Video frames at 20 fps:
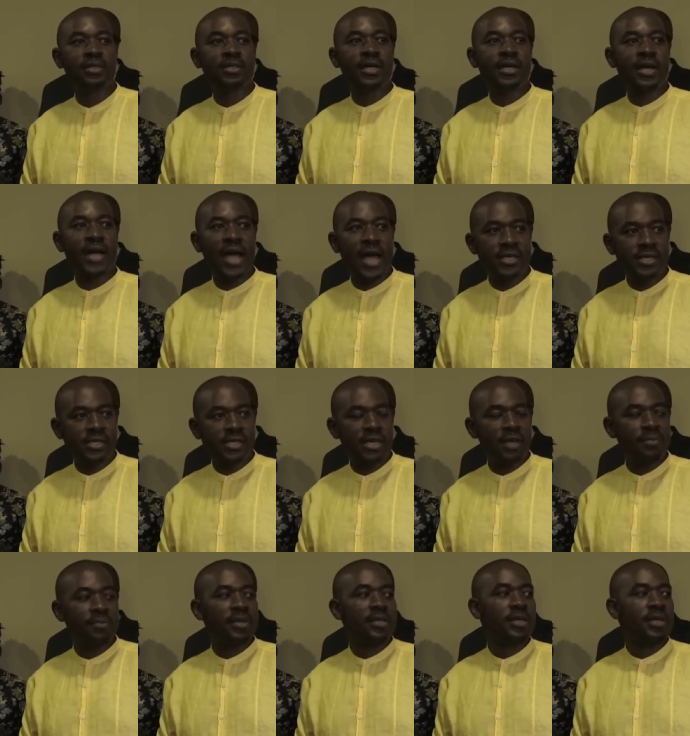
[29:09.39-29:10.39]
the right
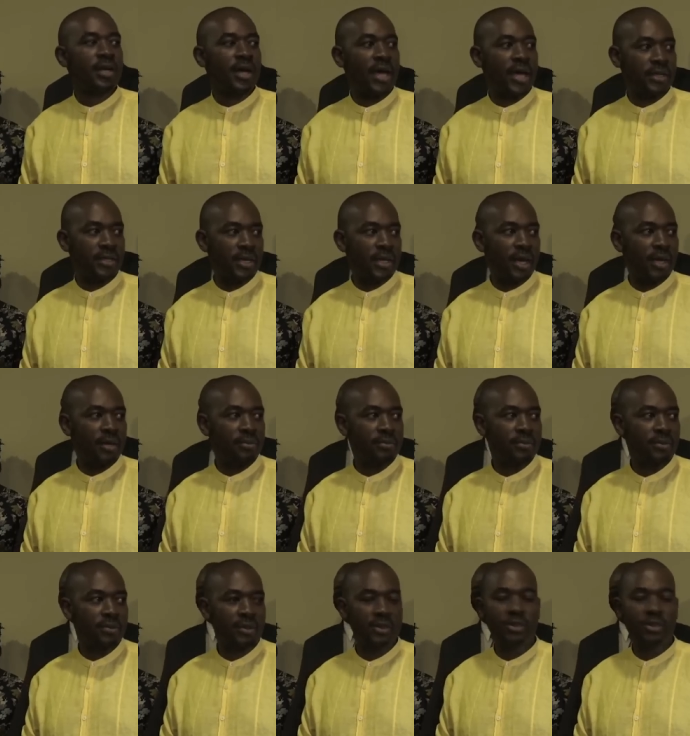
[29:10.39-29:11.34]
step at the right time. Yes.